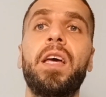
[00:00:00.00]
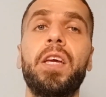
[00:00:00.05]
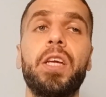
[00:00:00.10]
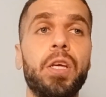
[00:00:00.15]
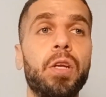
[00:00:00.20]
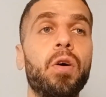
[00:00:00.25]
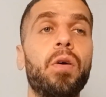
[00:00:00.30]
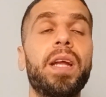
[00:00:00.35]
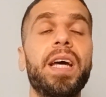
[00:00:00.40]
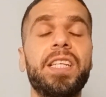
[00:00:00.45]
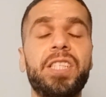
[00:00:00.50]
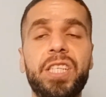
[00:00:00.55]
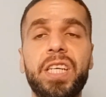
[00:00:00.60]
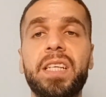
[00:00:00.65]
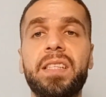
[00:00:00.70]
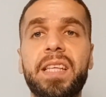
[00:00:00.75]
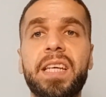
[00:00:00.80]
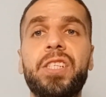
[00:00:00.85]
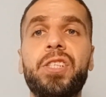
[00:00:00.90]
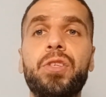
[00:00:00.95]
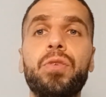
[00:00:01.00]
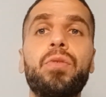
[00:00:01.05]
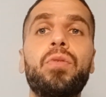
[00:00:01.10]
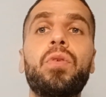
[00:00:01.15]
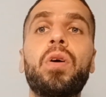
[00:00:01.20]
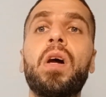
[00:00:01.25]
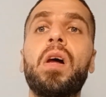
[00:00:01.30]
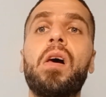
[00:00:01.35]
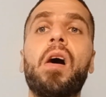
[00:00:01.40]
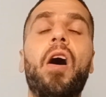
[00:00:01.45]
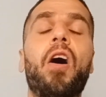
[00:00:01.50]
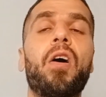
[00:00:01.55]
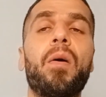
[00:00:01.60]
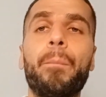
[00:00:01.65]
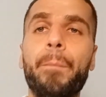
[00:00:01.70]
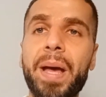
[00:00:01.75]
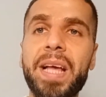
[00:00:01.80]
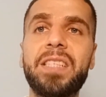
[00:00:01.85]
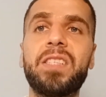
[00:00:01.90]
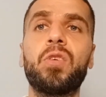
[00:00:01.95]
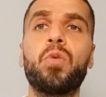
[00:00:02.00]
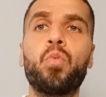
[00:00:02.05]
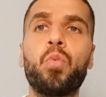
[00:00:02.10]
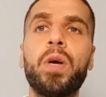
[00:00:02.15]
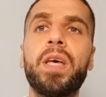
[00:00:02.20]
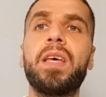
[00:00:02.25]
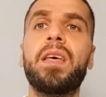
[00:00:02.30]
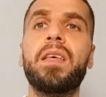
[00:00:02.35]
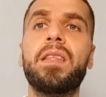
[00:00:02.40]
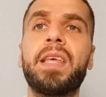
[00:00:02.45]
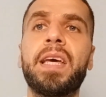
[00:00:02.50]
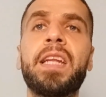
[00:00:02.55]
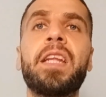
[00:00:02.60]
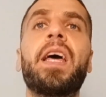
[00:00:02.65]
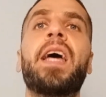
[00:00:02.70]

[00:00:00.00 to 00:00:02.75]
You know that chick that you are messing with and,